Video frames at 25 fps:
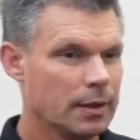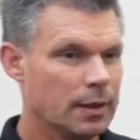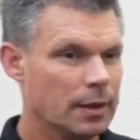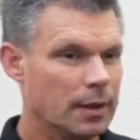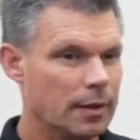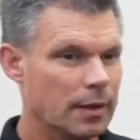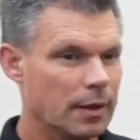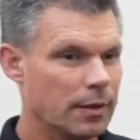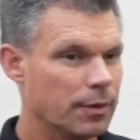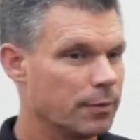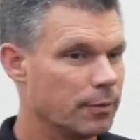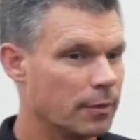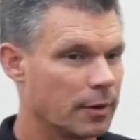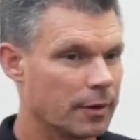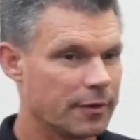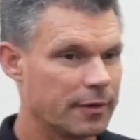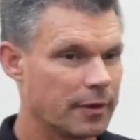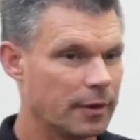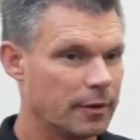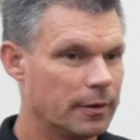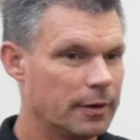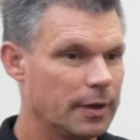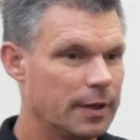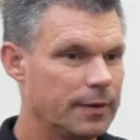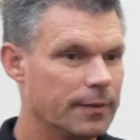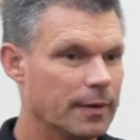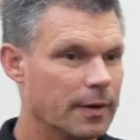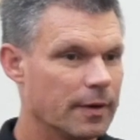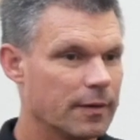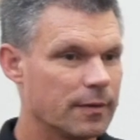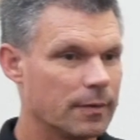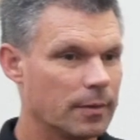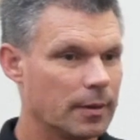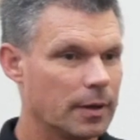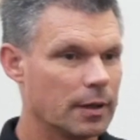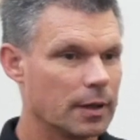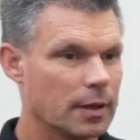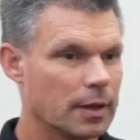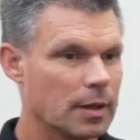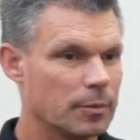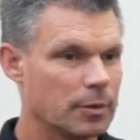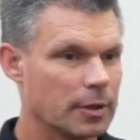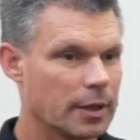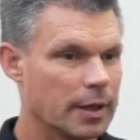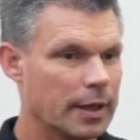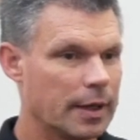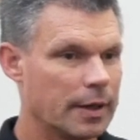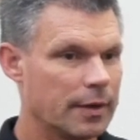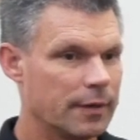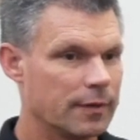And then through our center defense, we had a couple
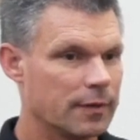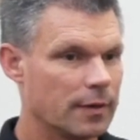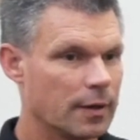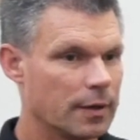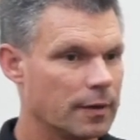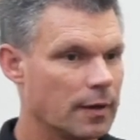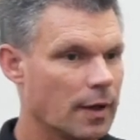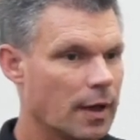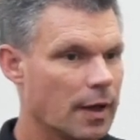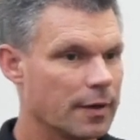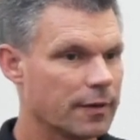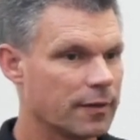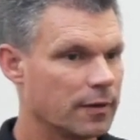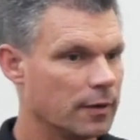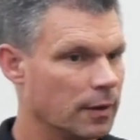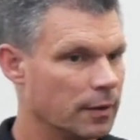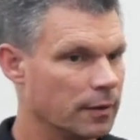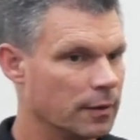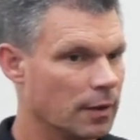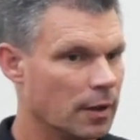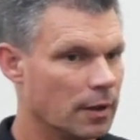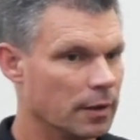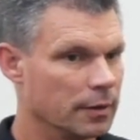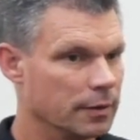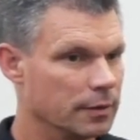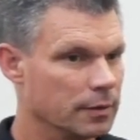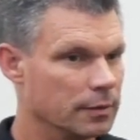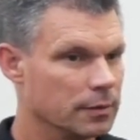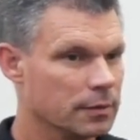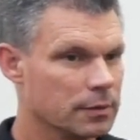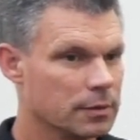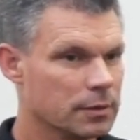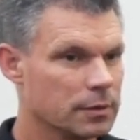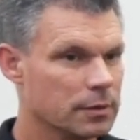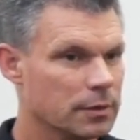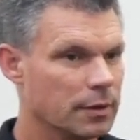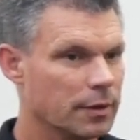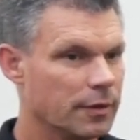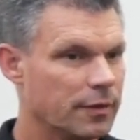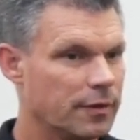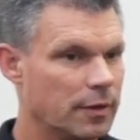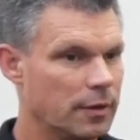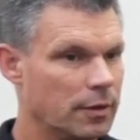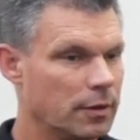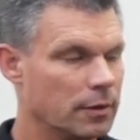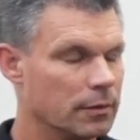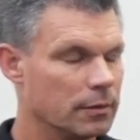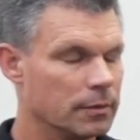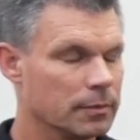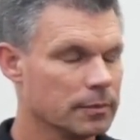guys, Dawson and Dalton,
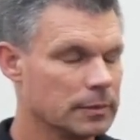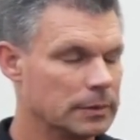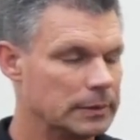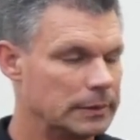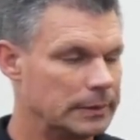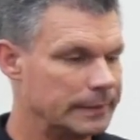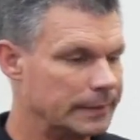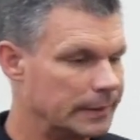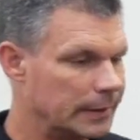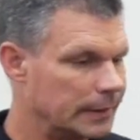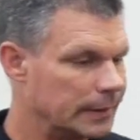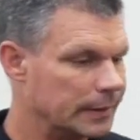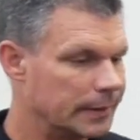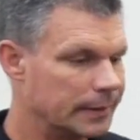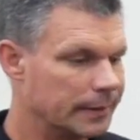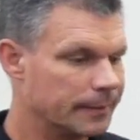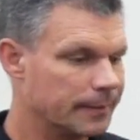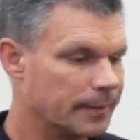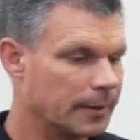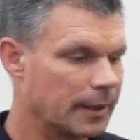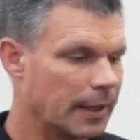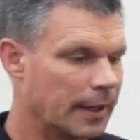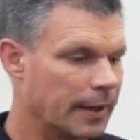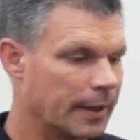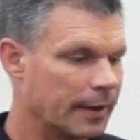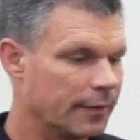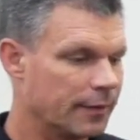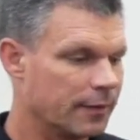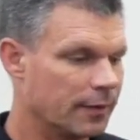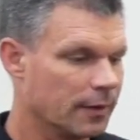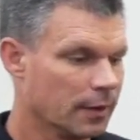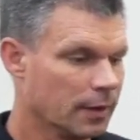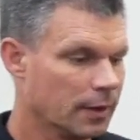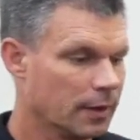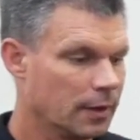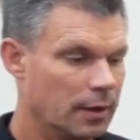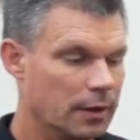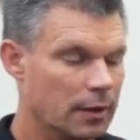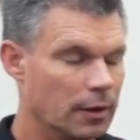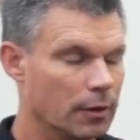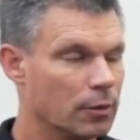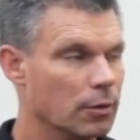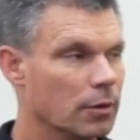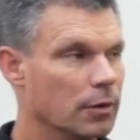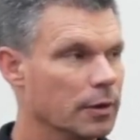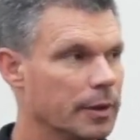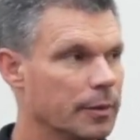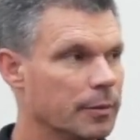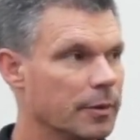senior guys. And our goalie